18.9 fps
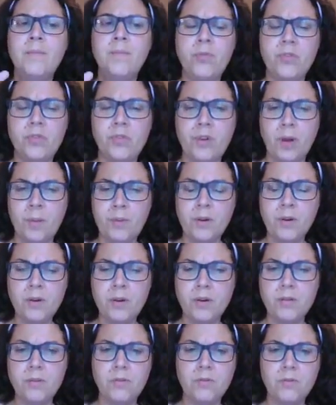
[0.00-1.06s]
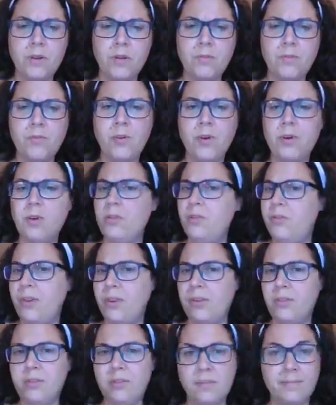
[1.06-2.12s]
stop your urine stream for
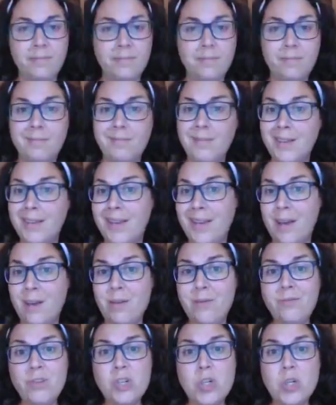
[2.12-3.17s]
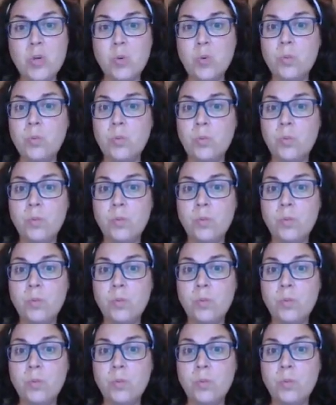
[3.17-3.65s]
just count of 2.